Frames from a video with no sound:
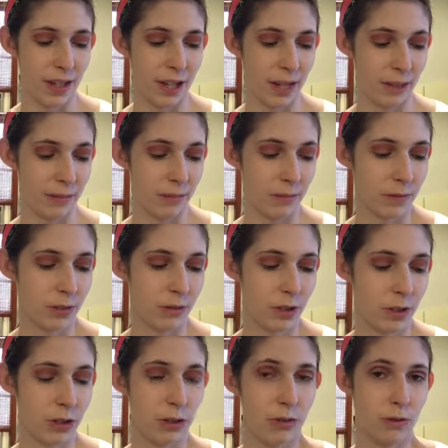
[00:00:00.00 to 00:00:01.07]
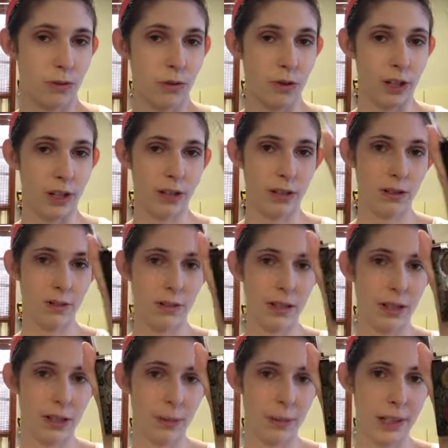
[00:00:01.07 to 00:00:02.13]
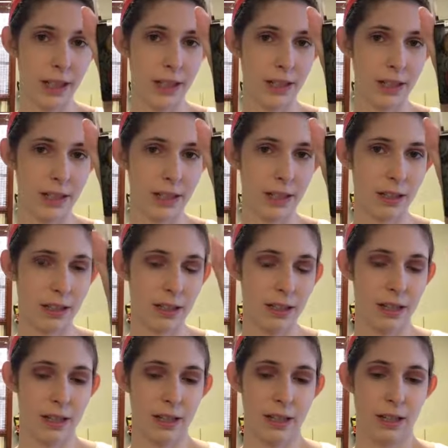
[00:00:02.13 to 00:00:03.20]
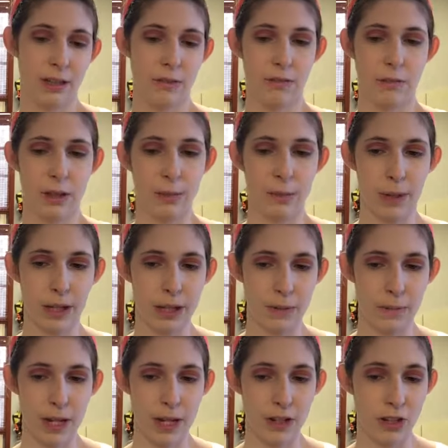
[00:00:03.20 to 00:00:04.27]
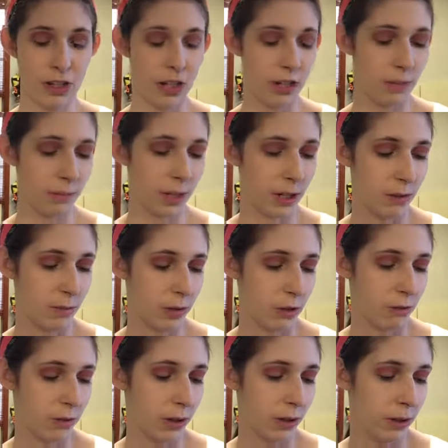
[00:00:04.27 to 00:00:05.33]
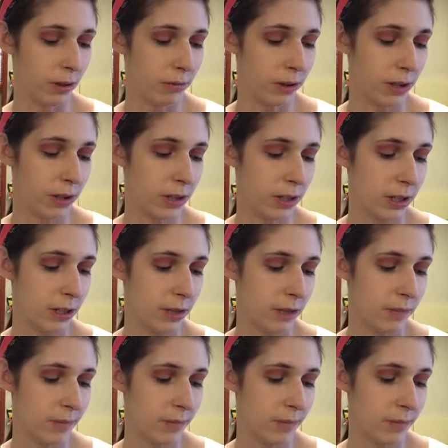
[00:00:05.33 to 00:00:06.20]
I'm going to try to go into the black with my BH Cosmetics brush with a 3 on it.